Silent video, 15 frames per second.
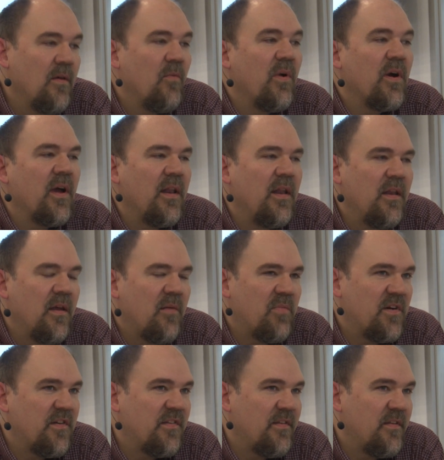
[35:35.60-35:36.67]
What kind of
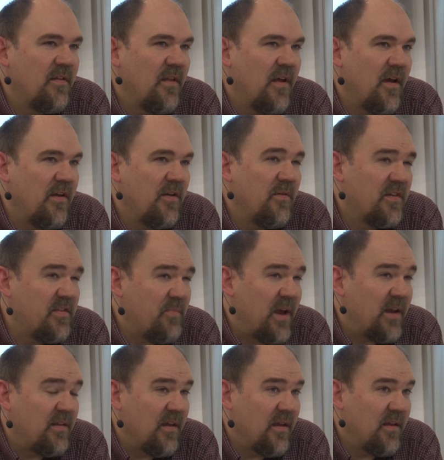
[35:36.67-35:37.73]
numbers are you
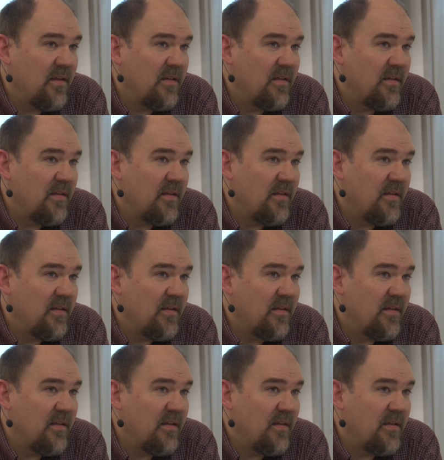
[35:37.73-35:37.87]
expecting?